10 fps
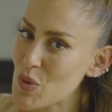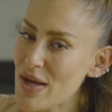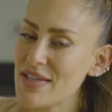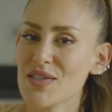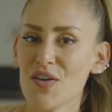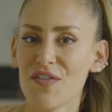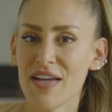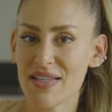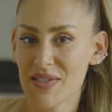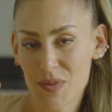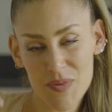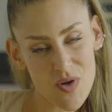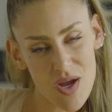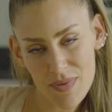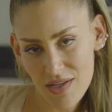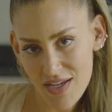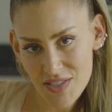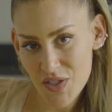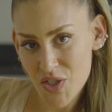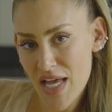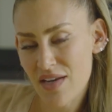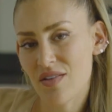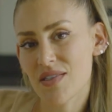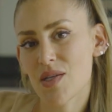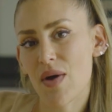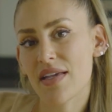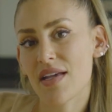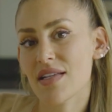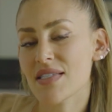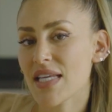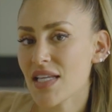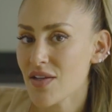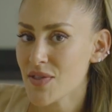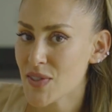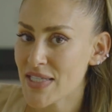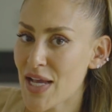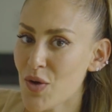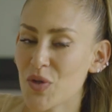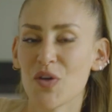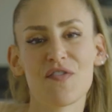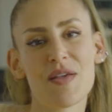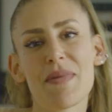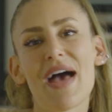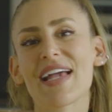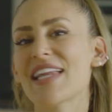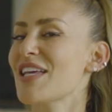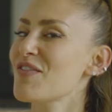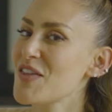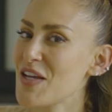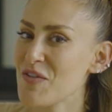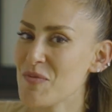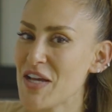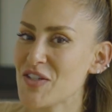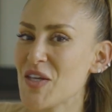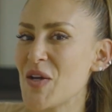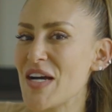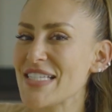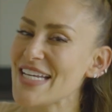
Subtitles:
always, don't forget to subscribe and like to the channel so I can continue to take on your feedback and give you the information that you guys